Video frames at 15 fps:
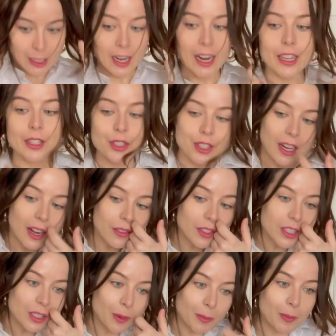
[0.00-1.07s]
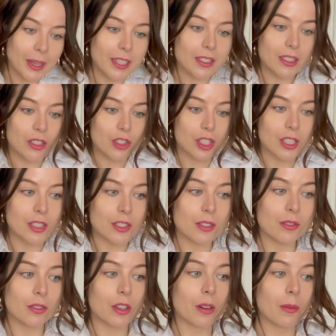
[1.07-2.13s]
I used to have these amazing jeans
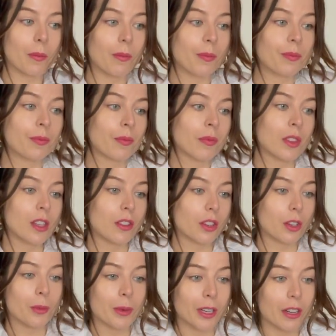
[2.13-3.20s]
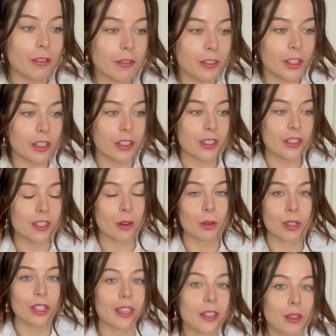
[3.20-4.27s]
from Urban Outfitters that
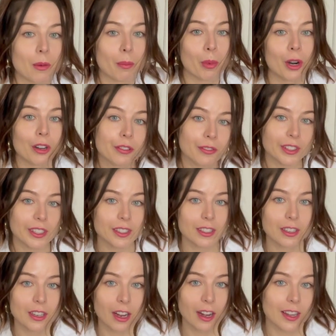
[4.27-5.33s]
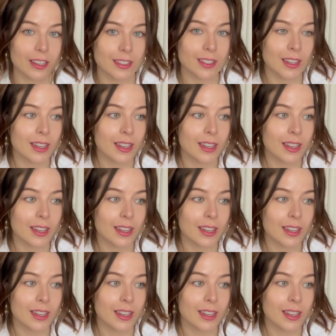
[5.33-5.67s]
were like the perfect cut,